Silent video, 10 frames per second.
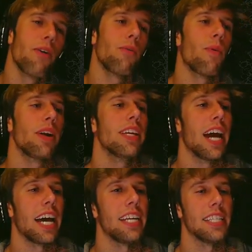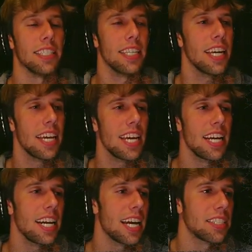Yo, what do you got? It is
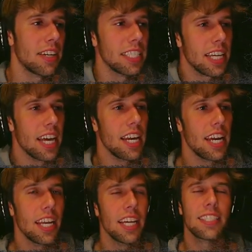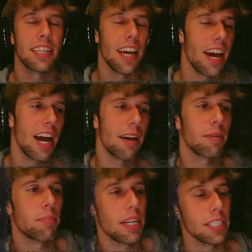Electrics, and it is
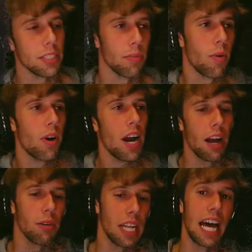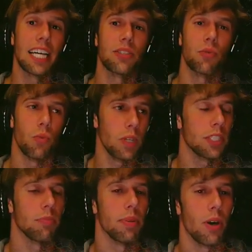time to play some more Outlast
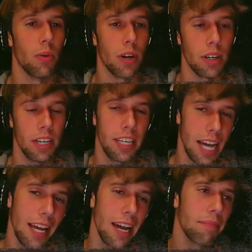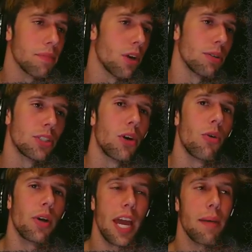Whistleblower. Yeah, yeah, no, it's
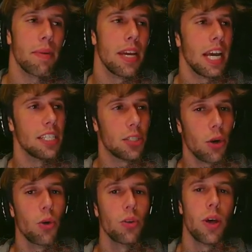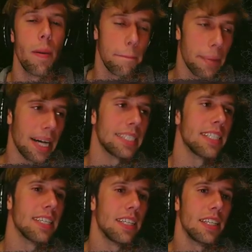an old game. It's old,
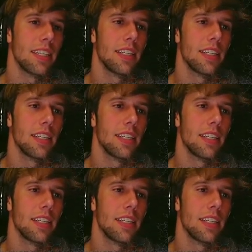but